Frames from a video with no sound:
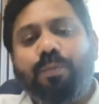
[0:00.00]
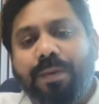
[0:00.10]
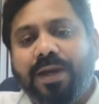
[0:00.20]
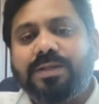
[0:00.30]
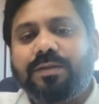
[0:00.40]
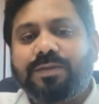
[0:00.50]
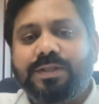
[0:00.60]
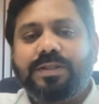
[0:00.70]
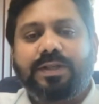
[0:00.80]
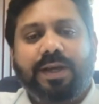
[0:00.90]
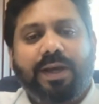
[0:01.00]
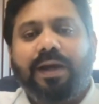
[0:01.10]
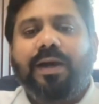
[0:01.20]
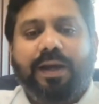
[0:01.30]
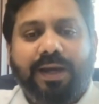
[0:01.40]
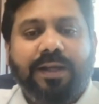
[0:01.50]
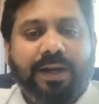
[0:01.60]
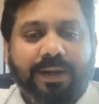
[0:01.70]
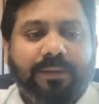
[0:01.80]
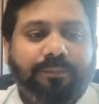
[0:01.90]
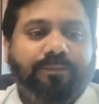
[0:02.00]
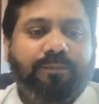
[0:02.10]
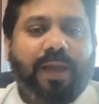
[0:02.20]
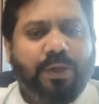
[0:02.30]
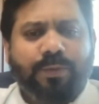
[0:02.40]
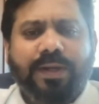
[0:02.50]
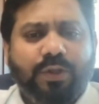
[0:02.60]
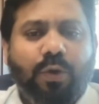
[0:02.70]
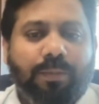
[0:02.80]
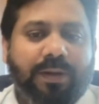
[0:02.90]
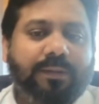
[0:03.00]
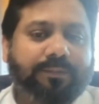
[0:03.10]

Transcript: UPI services in India as well as globally.